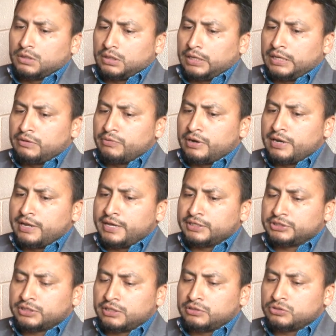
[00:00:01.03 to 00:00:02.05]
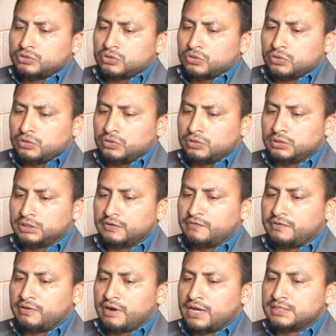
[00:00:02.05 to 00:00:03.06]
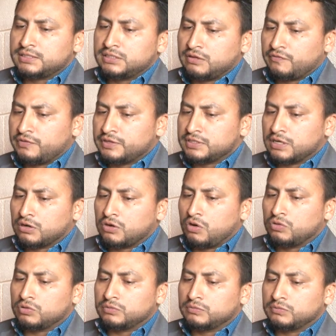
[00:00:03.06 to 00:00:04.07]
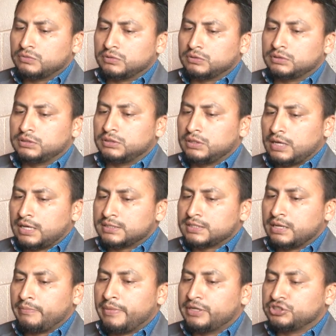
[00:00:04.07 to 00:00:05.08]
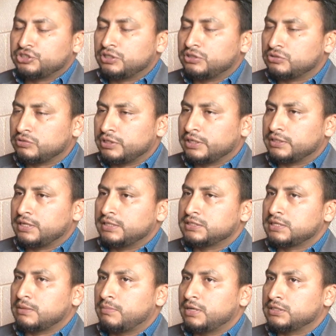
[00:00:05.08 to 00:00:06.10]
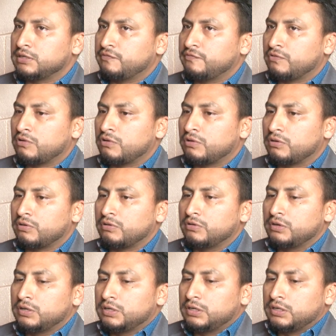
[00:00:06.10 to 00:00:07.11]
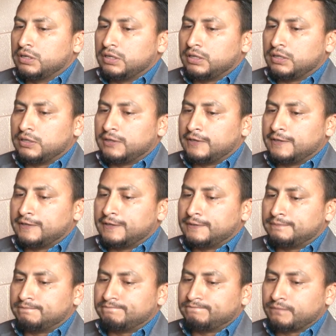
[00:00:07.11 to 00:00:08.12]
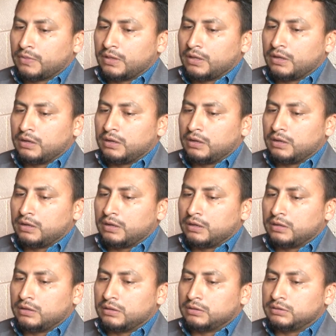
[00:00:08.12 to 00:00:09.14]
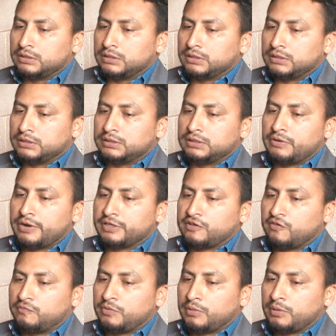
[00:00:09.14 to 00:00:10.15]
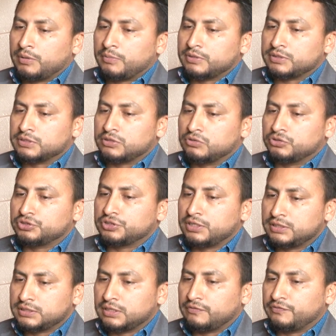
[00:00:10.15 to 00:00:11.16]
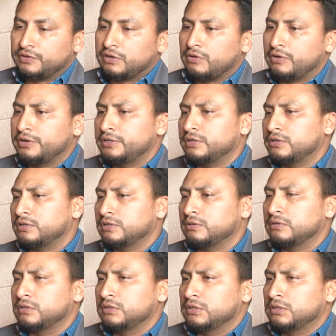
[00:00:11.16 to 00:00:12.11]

In relation to the veracity of his account, as I mentioned today, that's a matter for the Director of Public Prosecutions, I feel, or any other